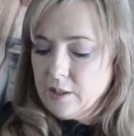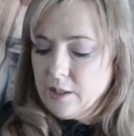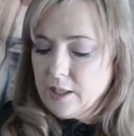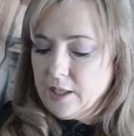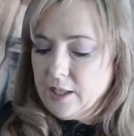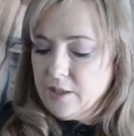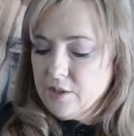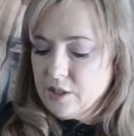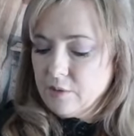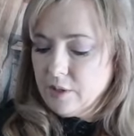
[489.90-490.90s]
okay
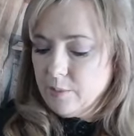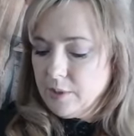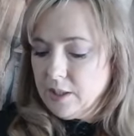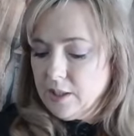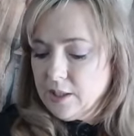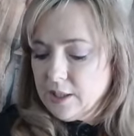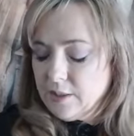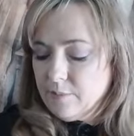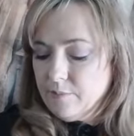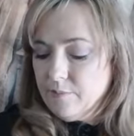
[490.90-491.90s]
he's showing me
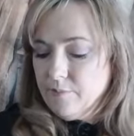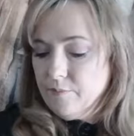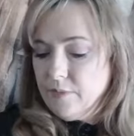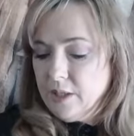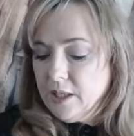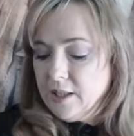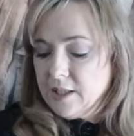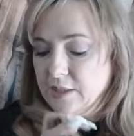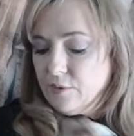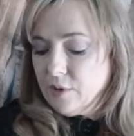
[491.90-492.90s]
um,
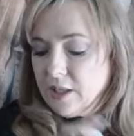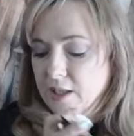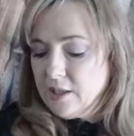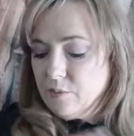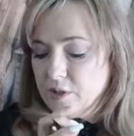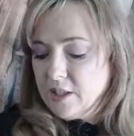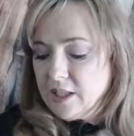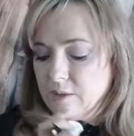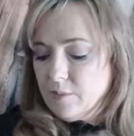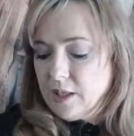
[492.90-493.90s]
the devil card, which
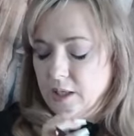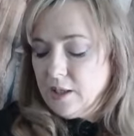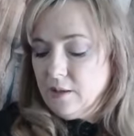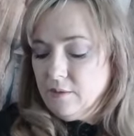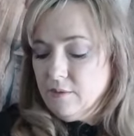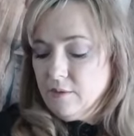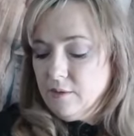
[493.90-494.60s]
can be